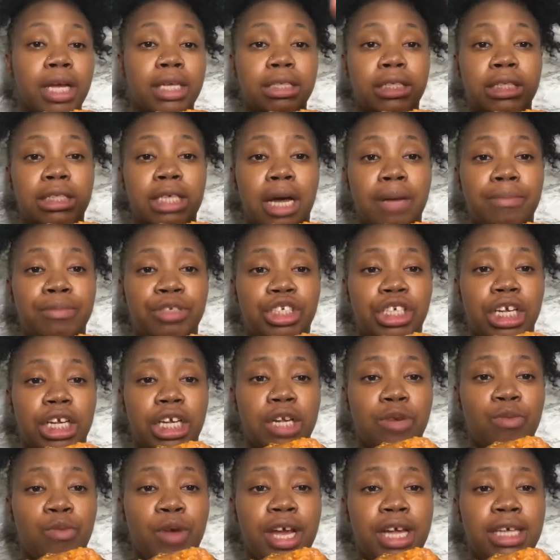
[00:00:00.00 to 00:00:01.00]
Some
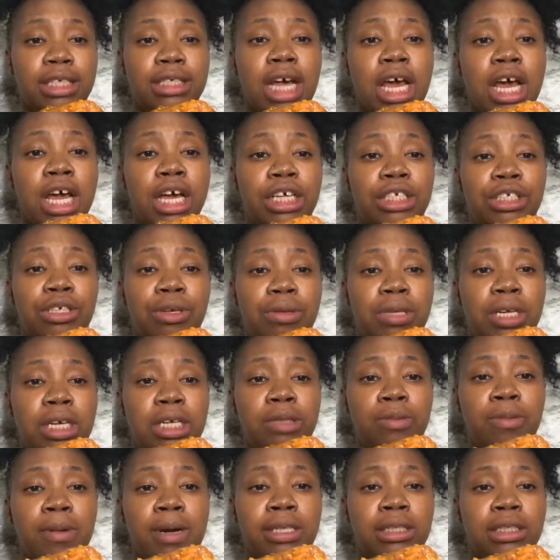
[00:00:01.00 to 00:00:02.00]
chicken wings. So these
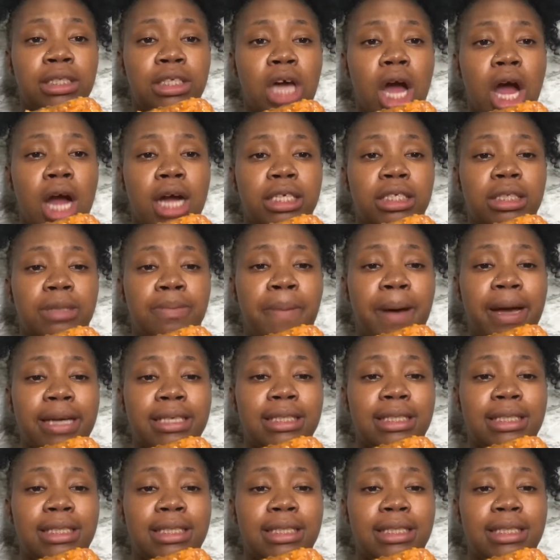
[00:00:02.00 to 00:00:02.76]
ones are spice